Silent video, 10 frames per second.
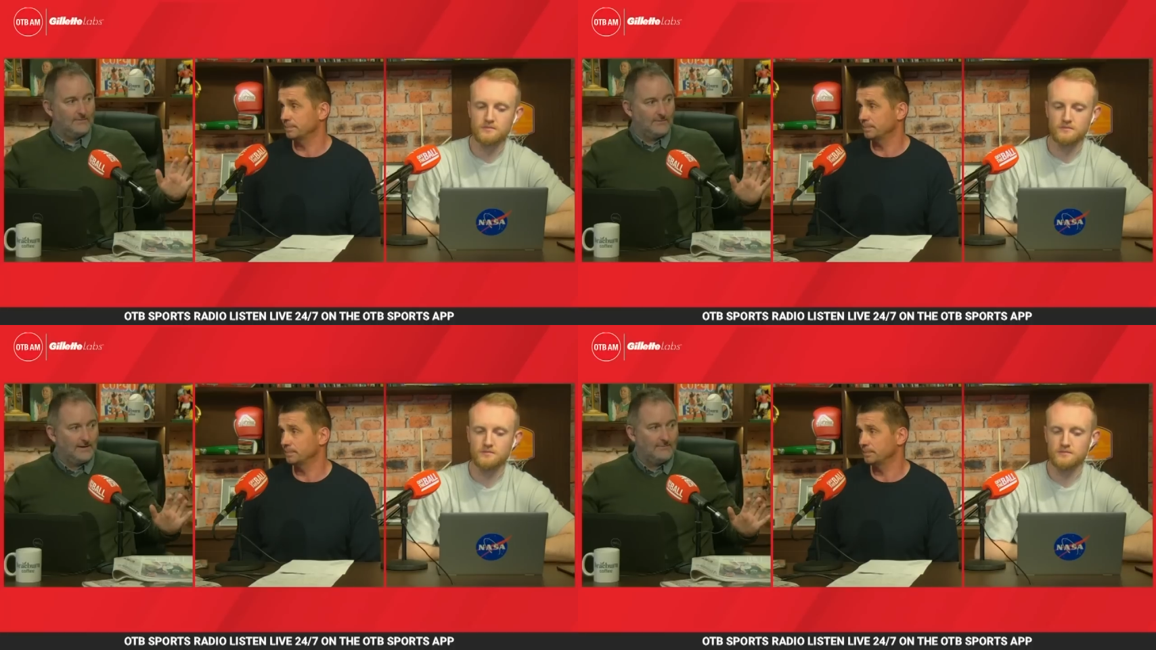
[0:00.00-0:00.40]

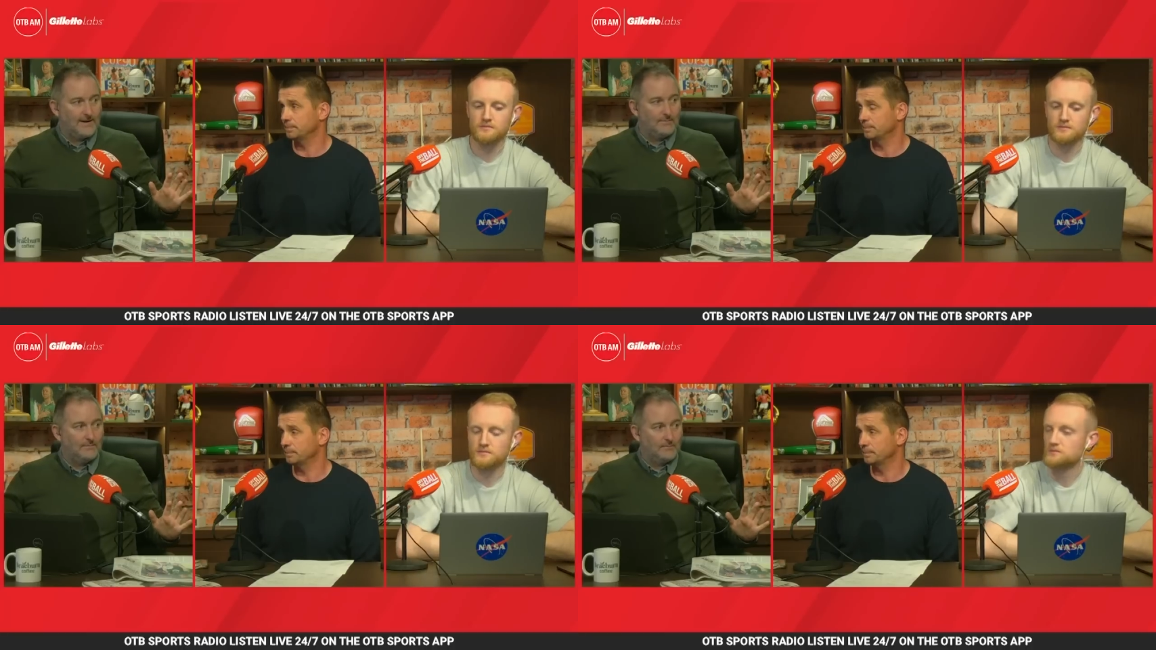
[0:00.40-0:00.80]

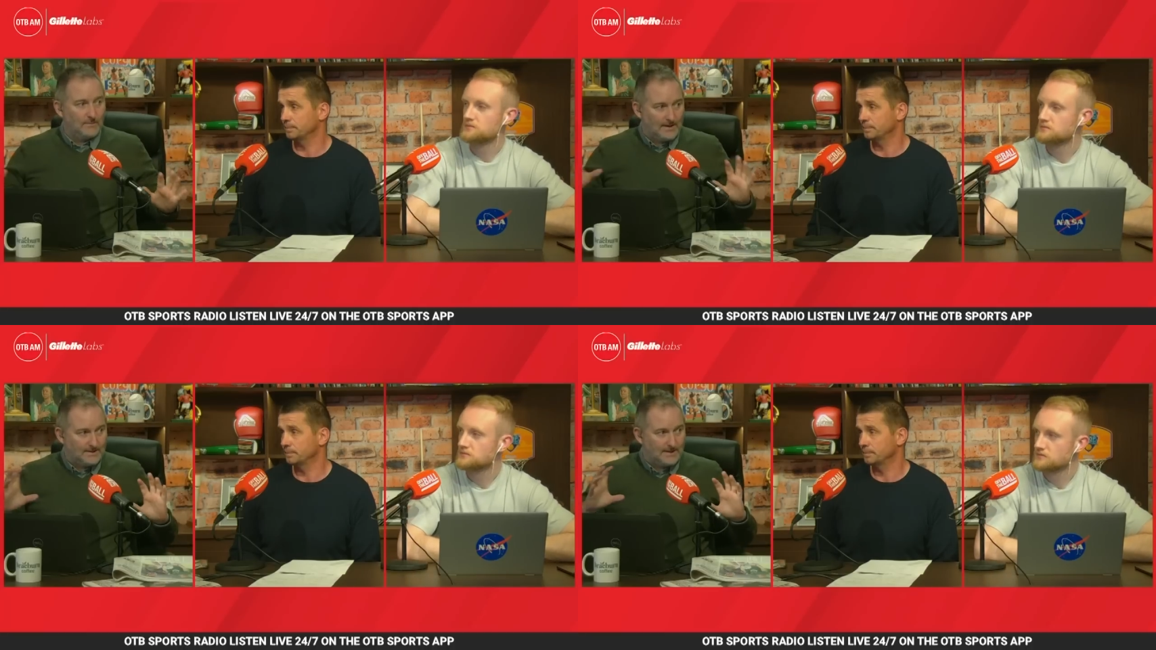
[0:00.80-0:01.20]
Speaker 1: rate him
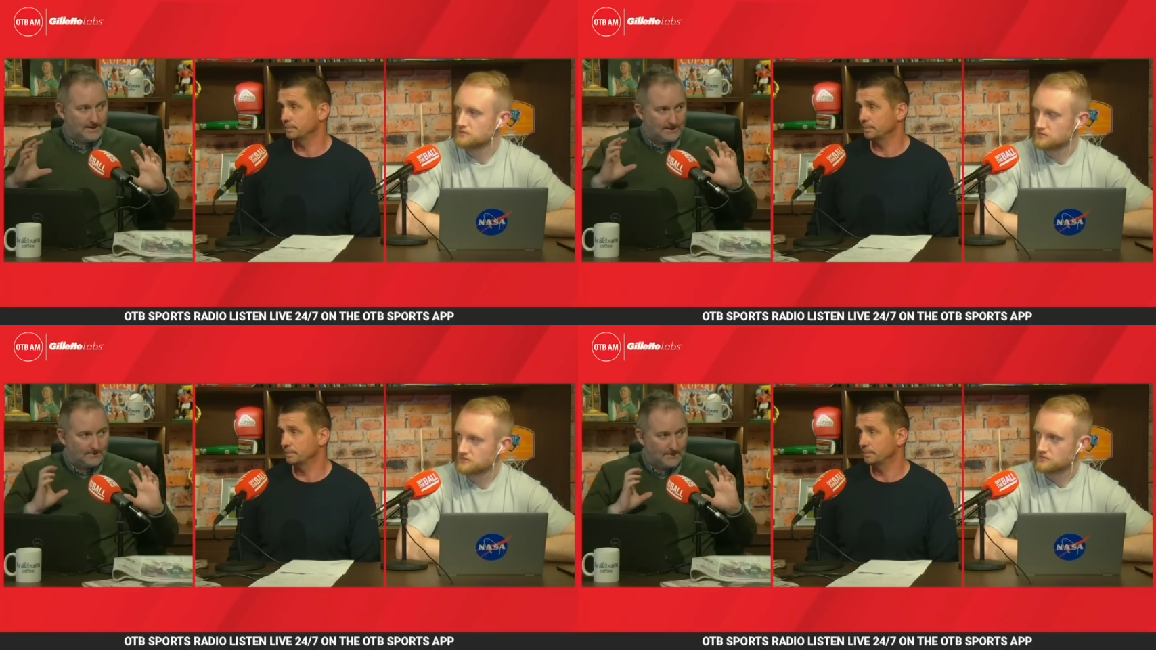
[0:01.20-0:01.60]
as
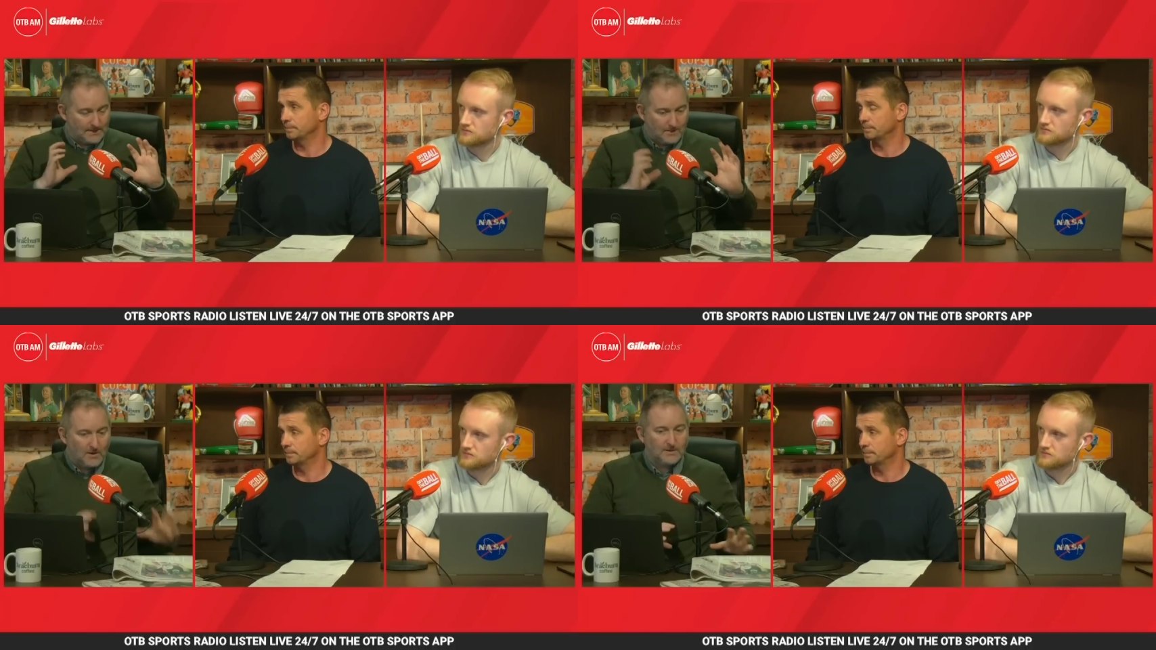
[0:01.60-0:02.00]

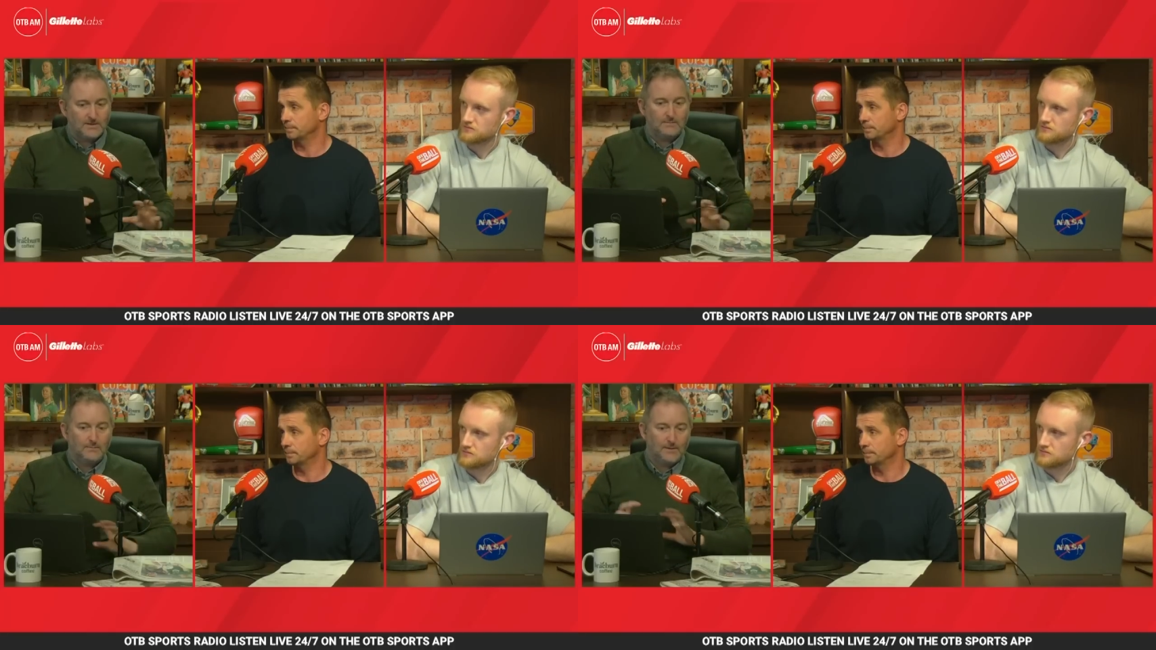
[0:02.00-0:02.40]
a
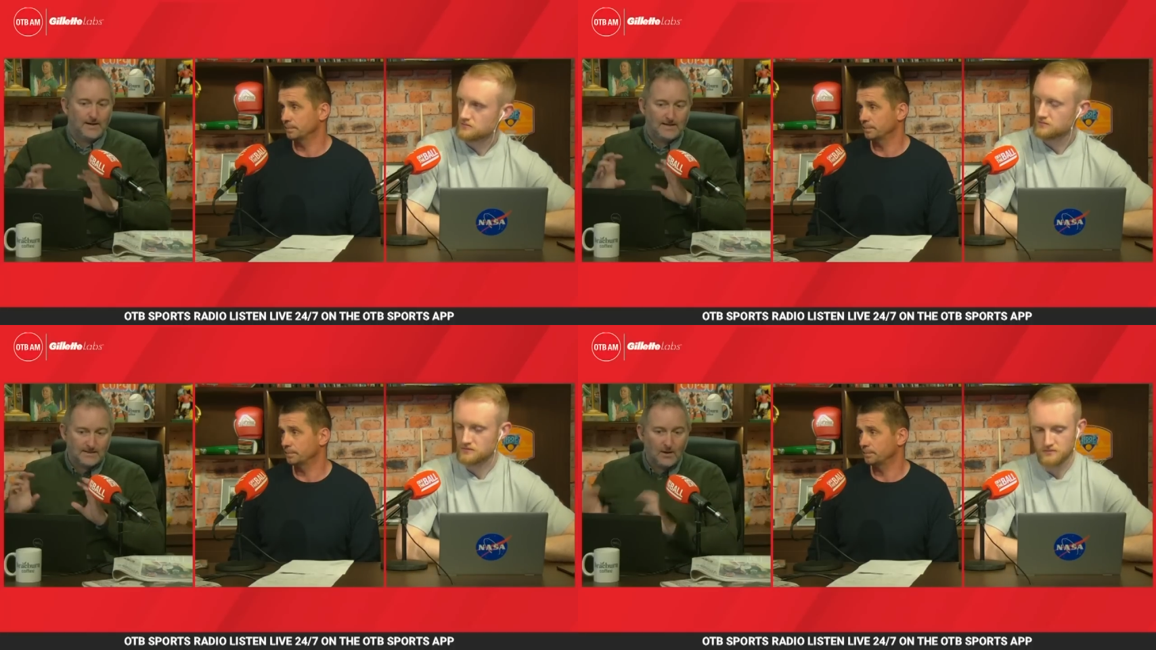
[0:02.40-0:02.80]
person, but
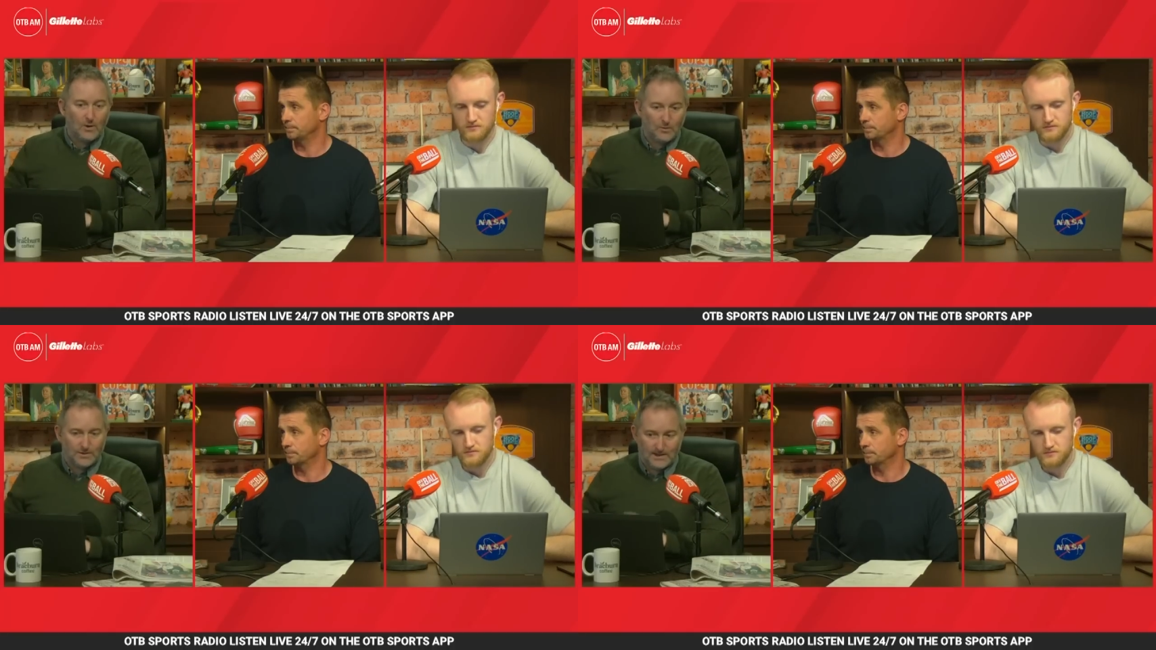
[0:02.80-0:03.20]
as a
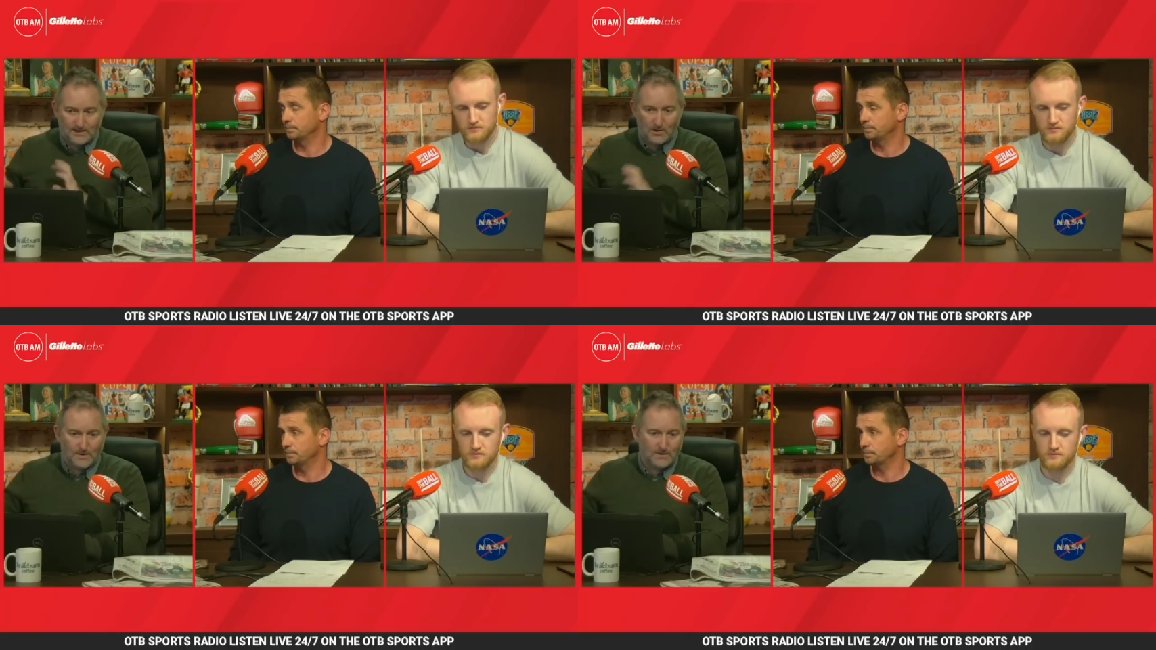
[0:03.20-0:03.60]
coach, and
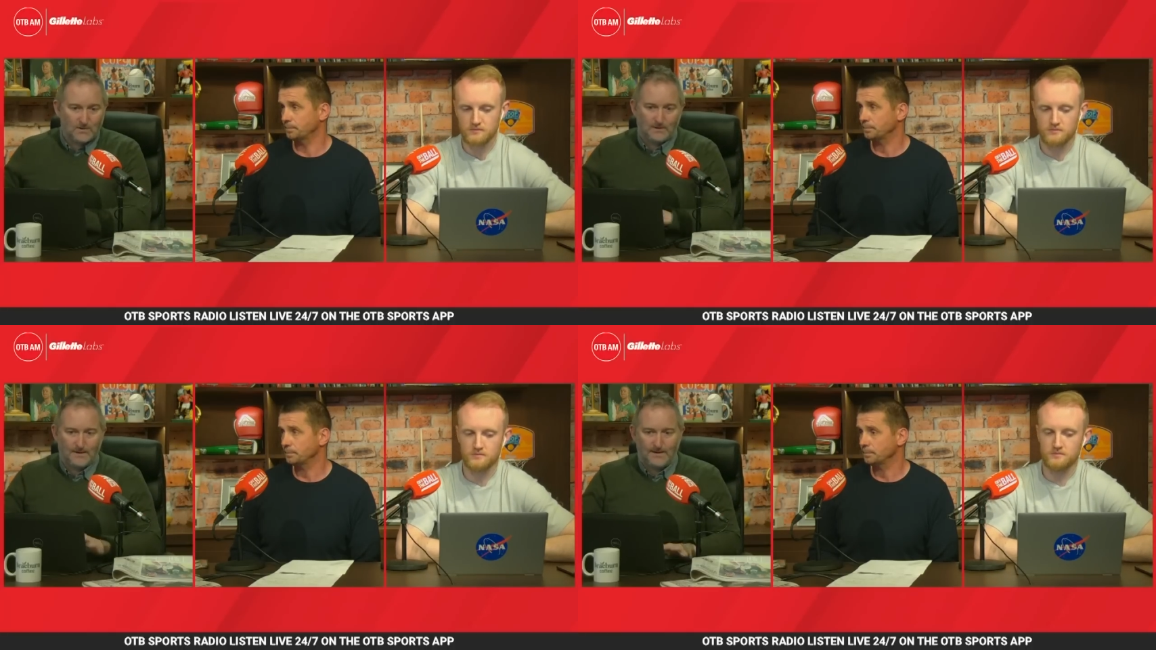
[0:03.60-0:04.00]
that's all we're
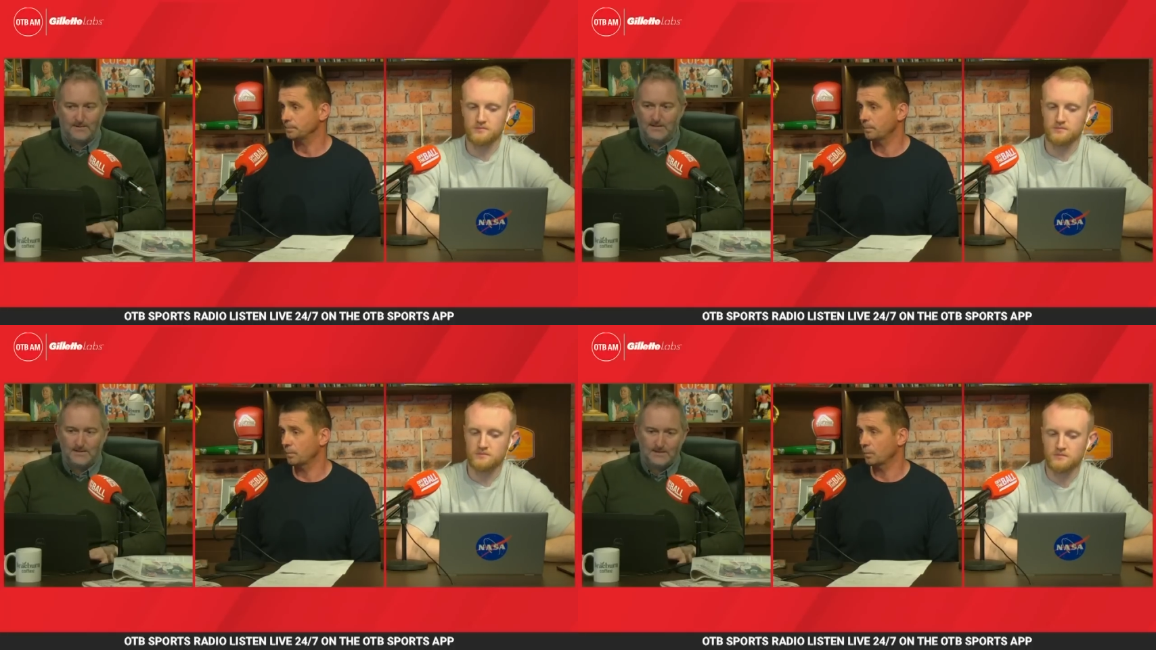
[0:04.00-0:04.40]
talking about here.
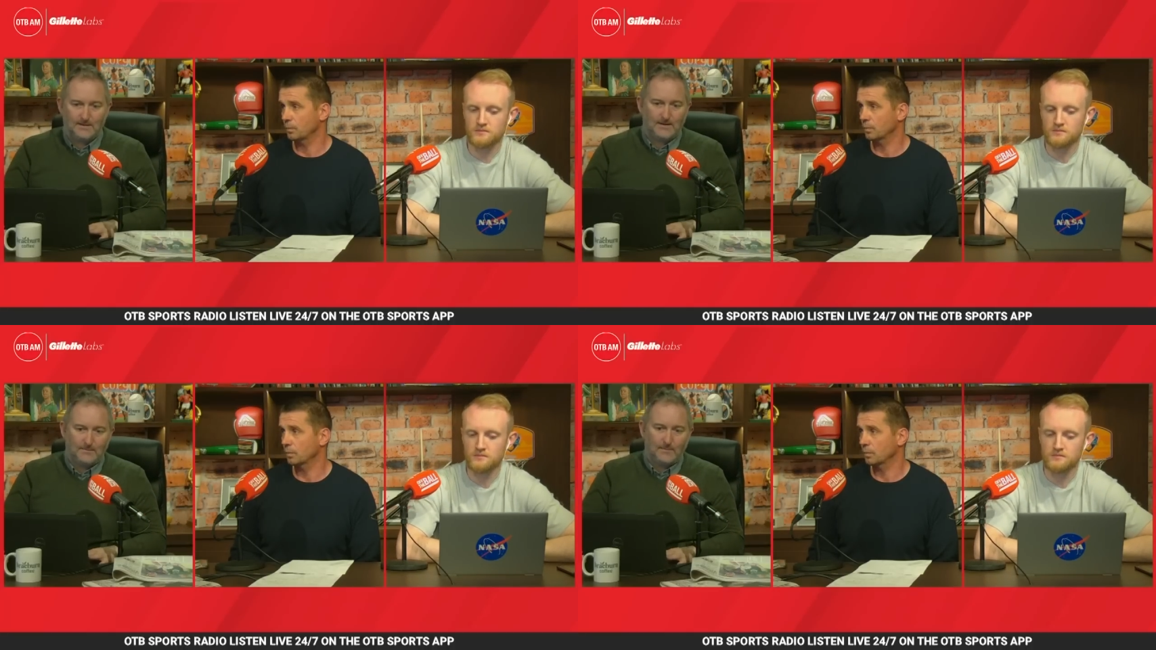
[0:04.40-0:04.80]
This isn't
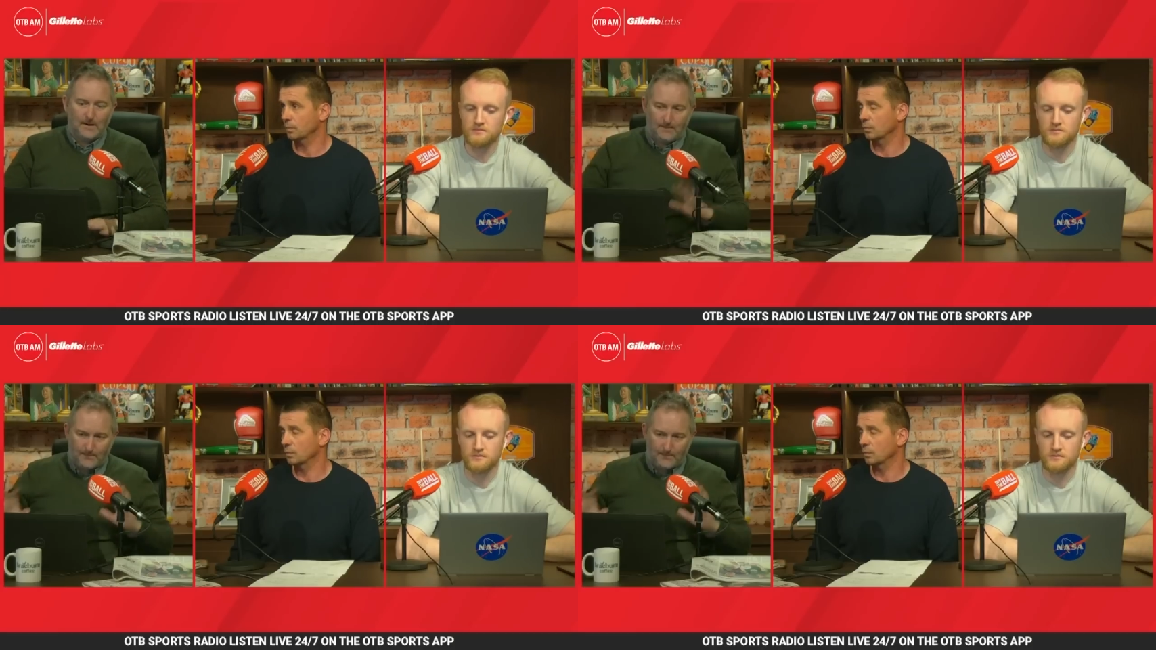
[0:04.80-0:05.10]
an